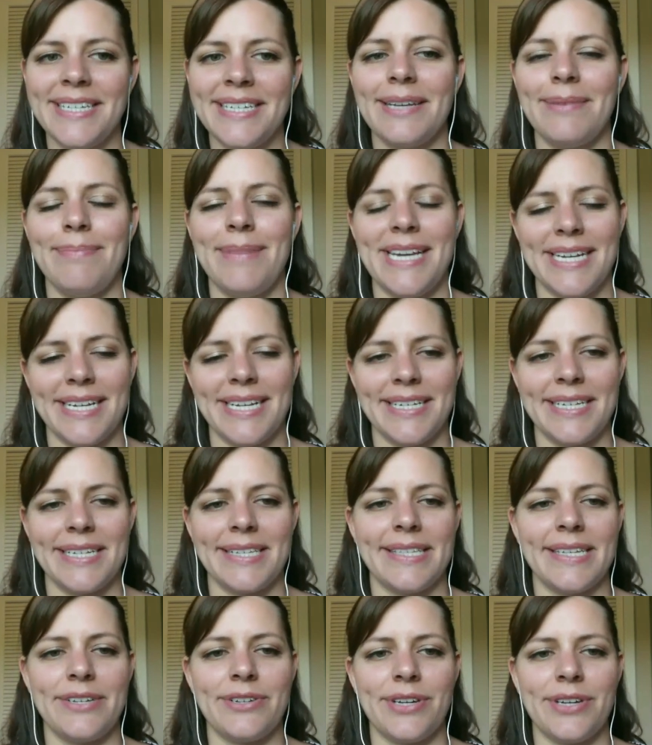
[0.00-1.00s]
to make a
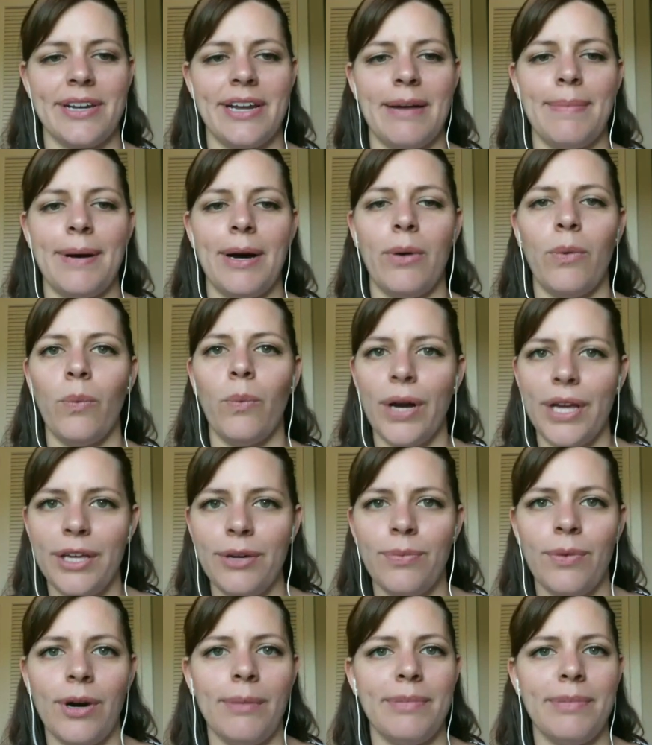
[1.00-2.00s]
decision about what you
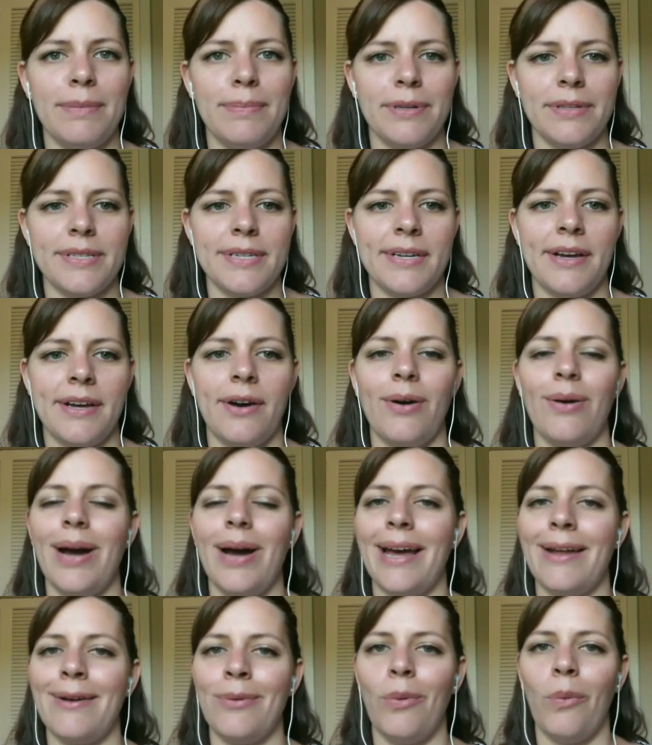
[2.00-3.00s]
want people to know
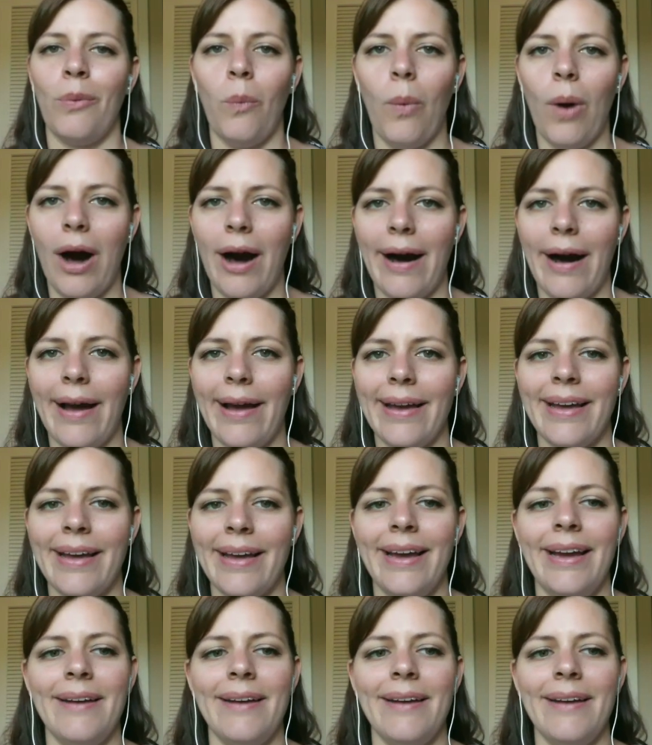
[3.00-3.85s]
and why.